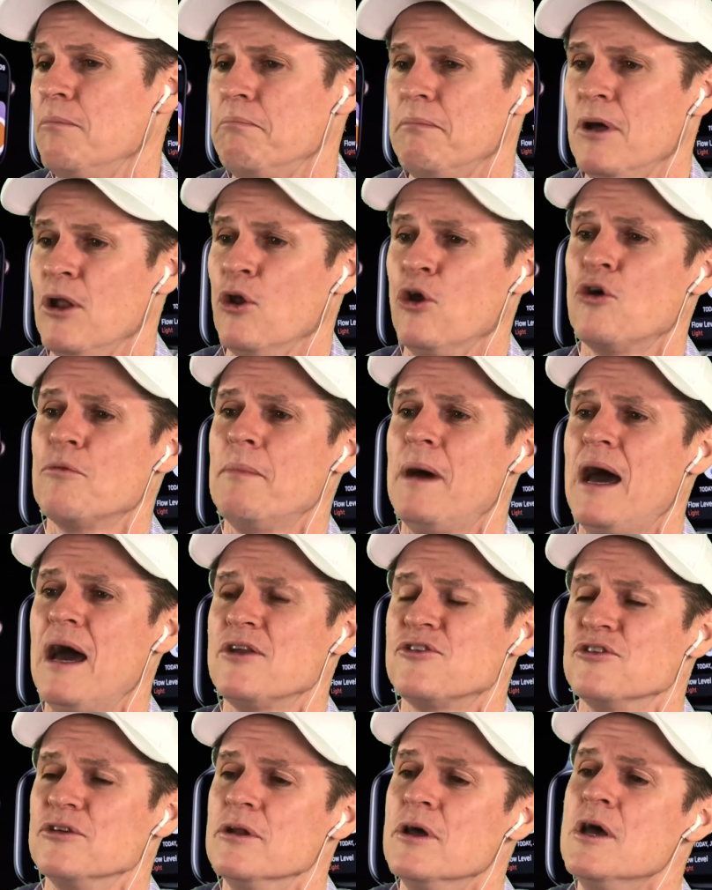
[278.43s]
a long
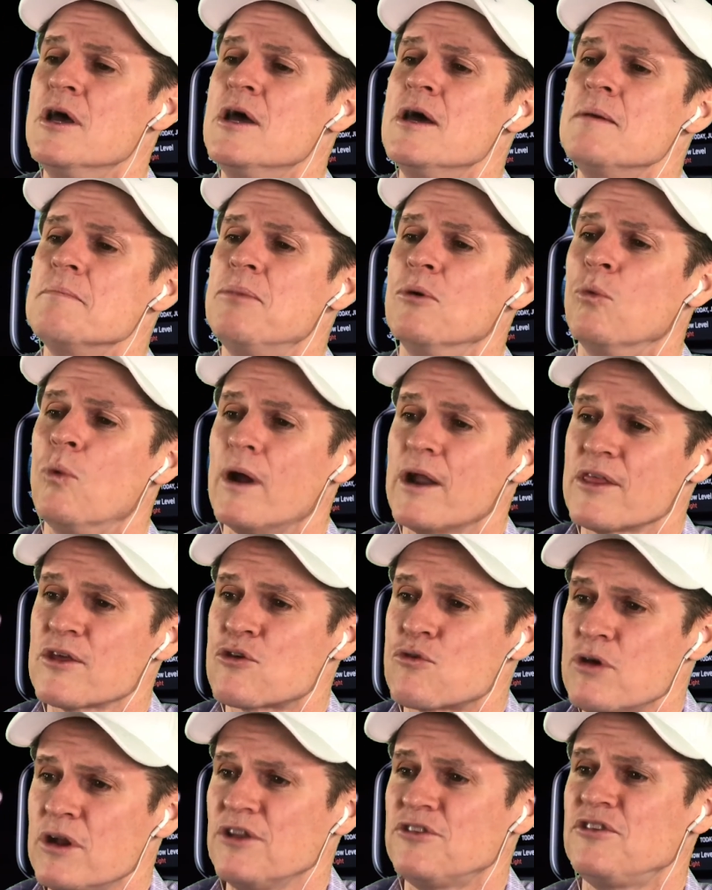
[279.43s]
margin. But one of the
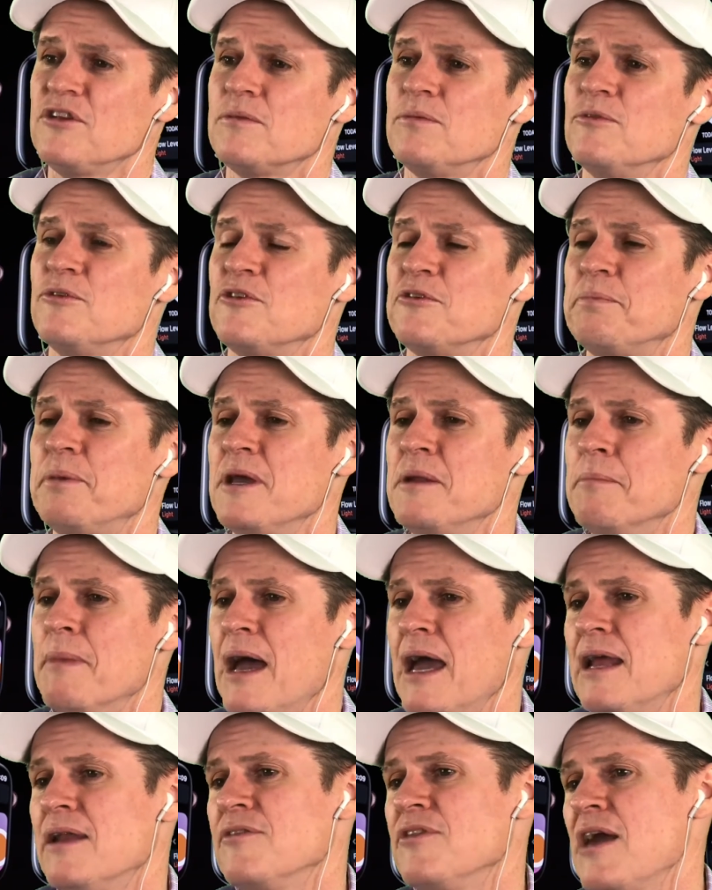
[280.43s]
criticisms that's been
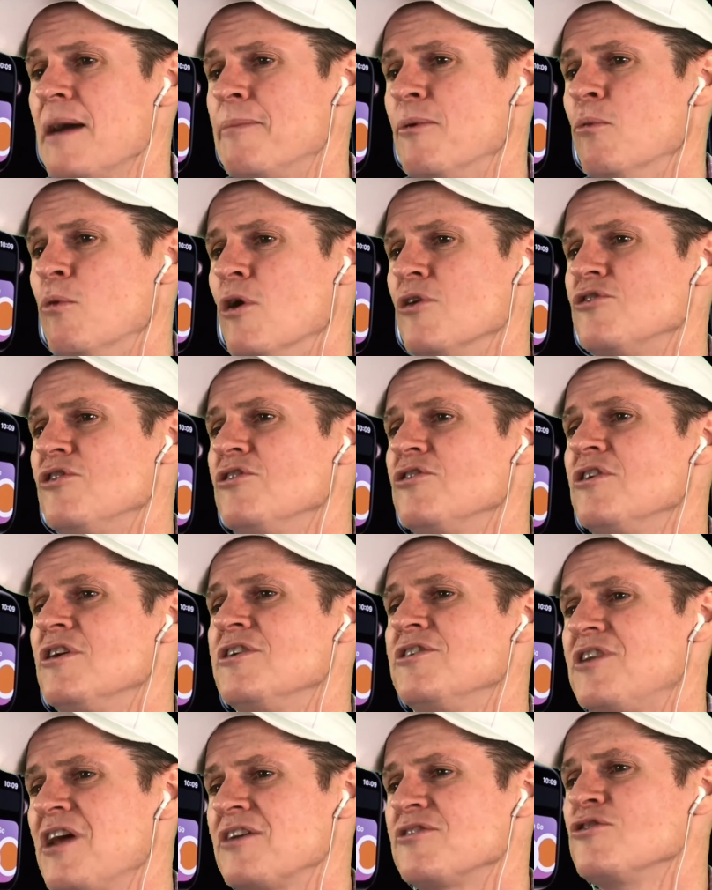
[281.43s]
made of the Apple Watch is that
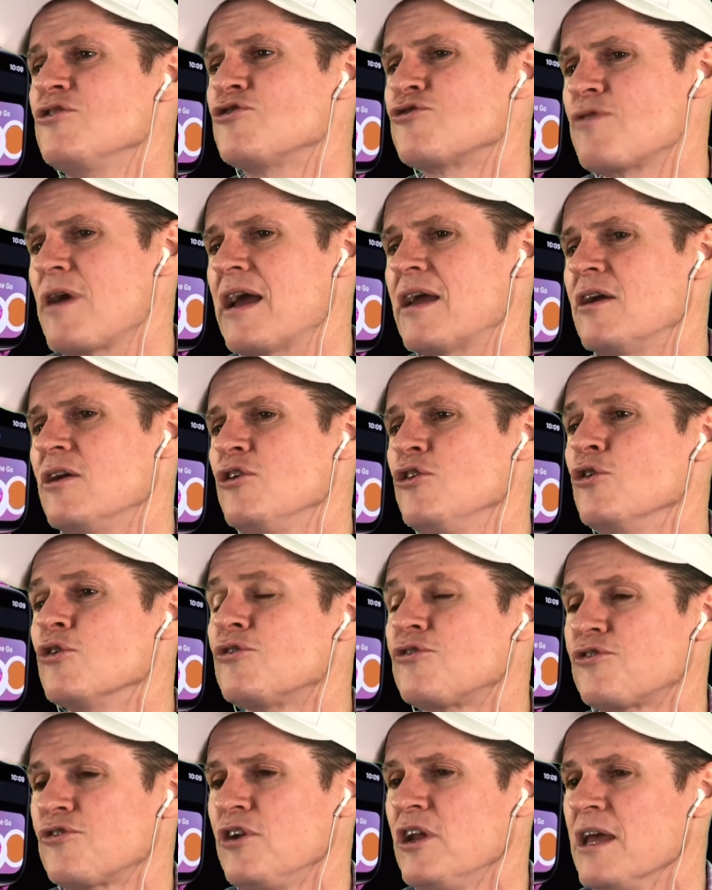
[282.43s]
it doesn't track your
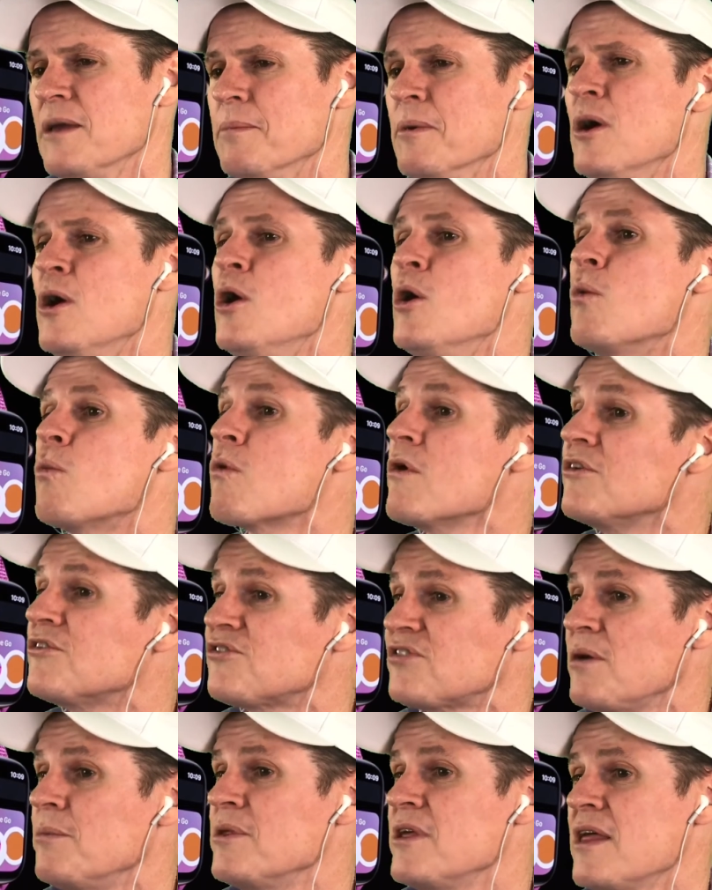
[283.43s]
sleep, whereas
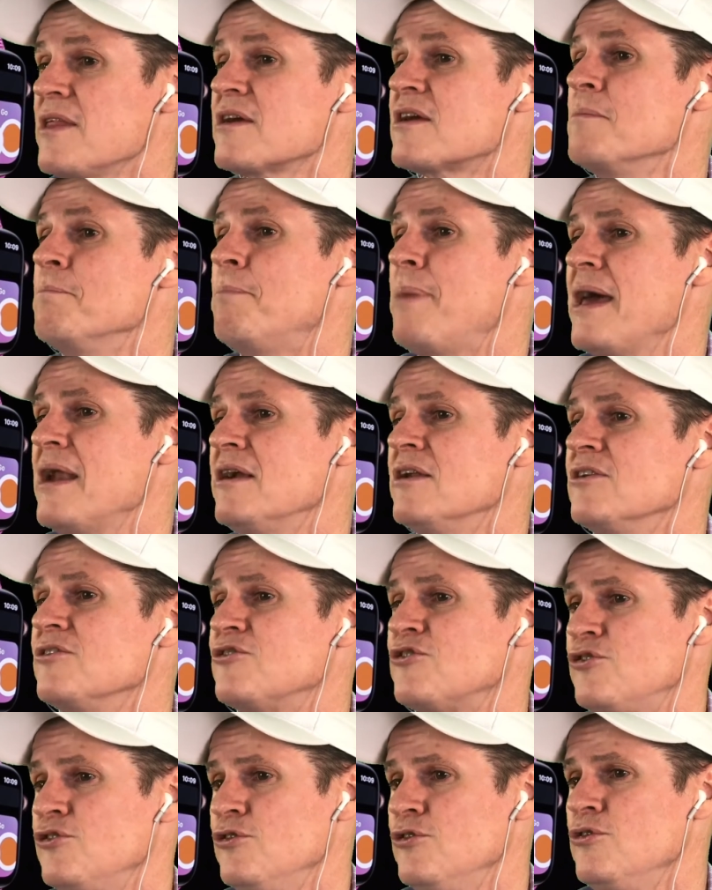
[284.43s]
some of the other competitors
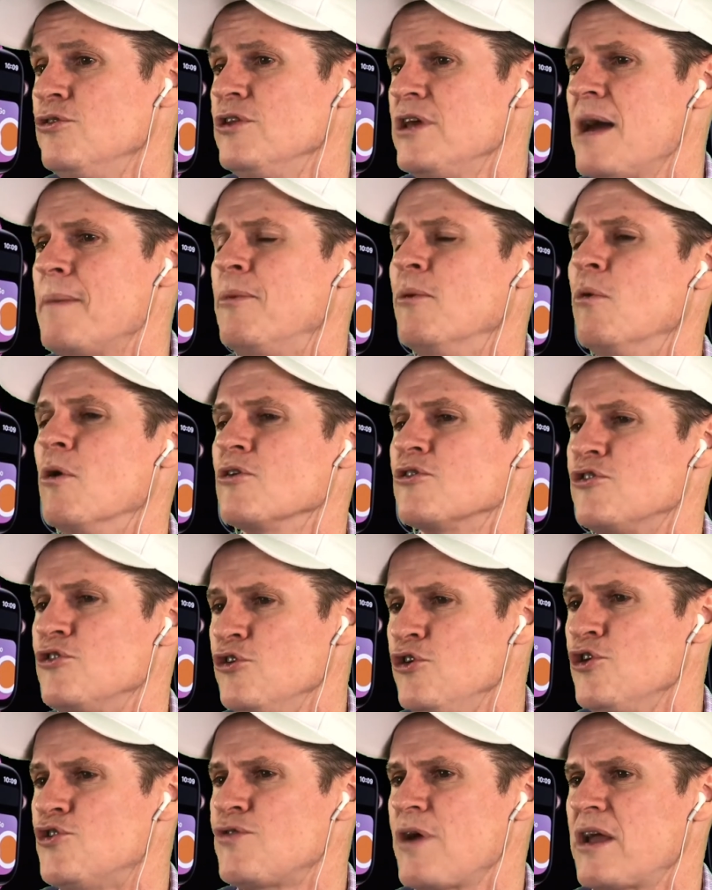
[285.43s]
to the Apple Watch
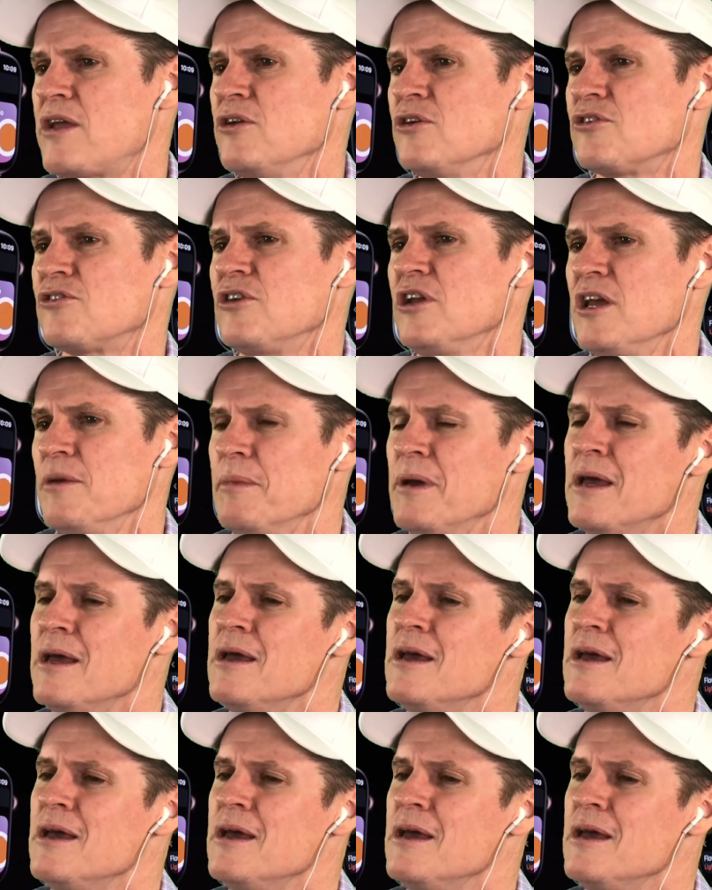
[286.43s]
do track your sleep.